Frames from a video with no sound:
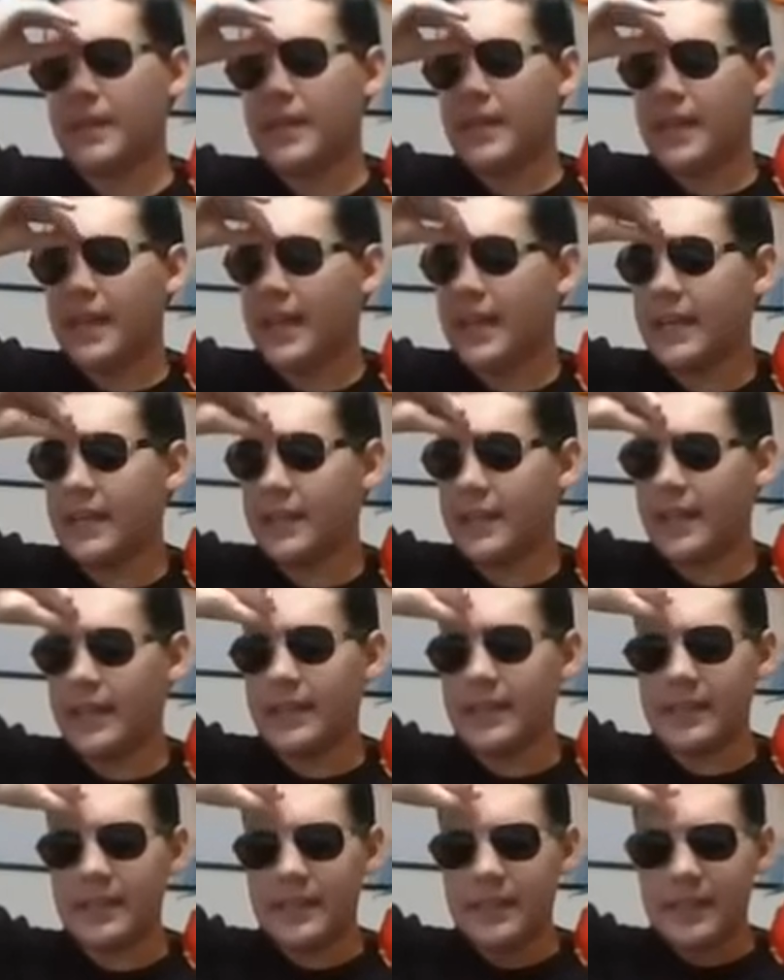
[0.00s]
and like
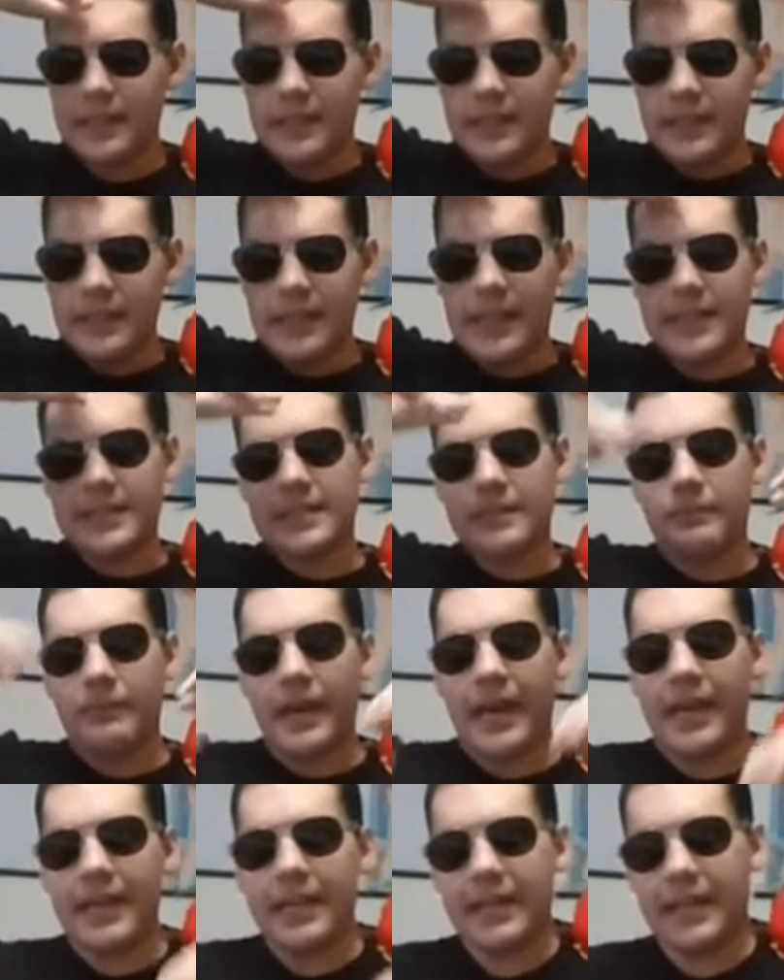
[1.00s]
that's a
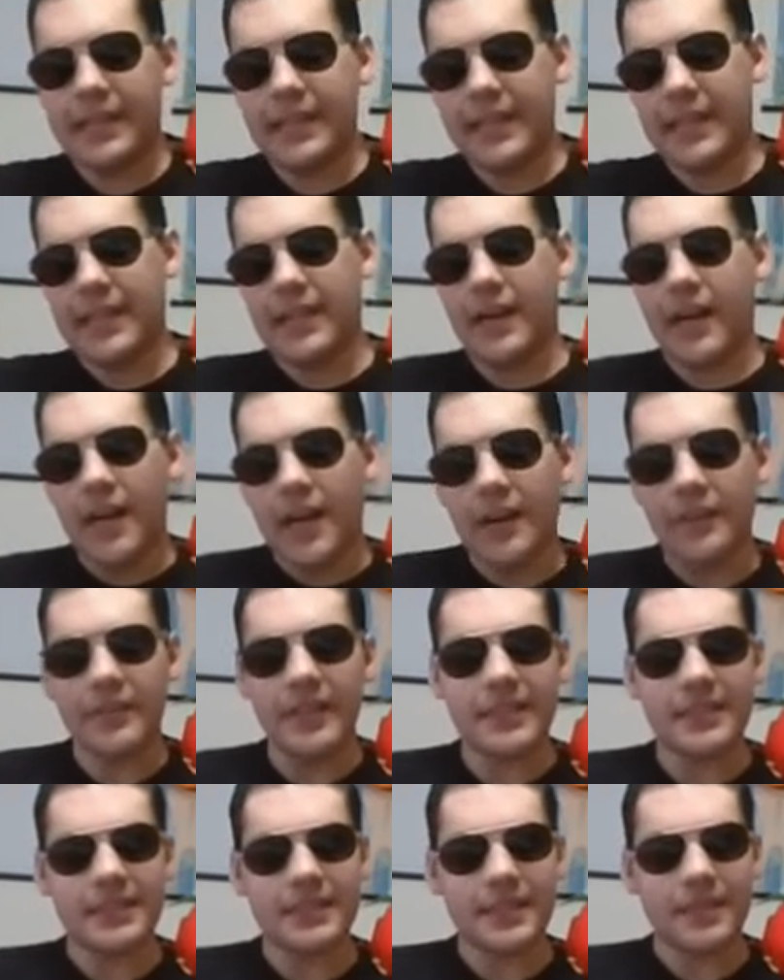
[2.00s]
bad idea
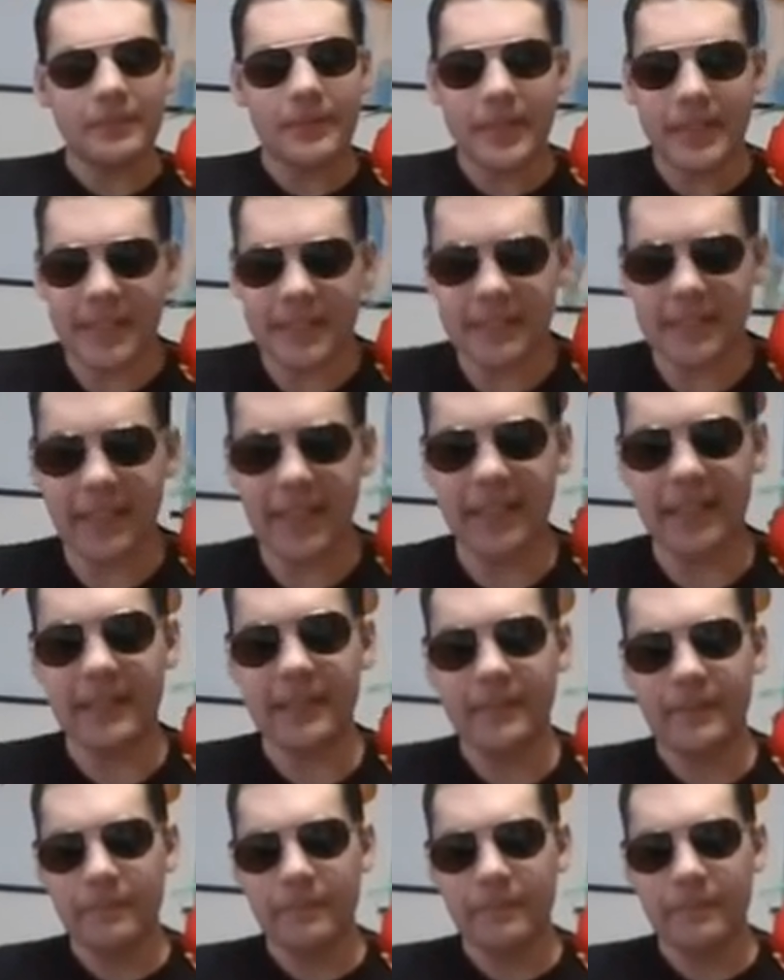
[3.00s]
obviously because like